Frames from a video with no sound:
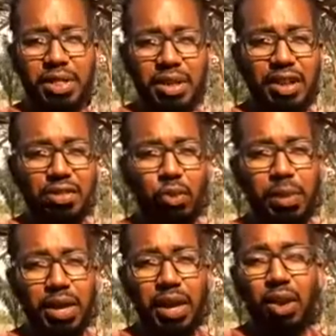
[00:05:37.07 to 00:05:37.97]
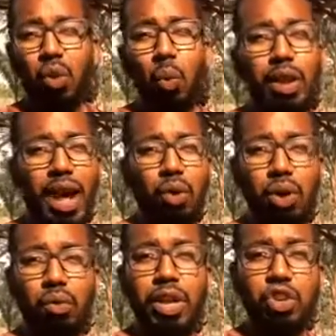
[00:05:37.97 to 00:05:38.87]
and think that's going to be it. We're not
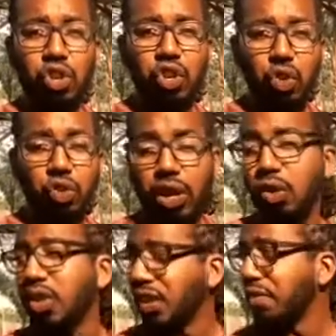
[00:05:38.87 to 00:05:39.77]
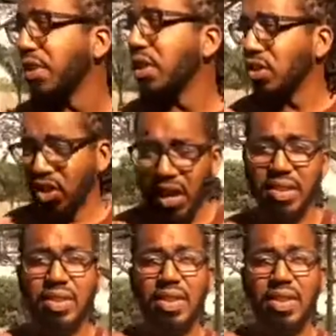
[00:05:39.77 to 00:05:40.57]
going to raise your children. I know it takes a village, yes.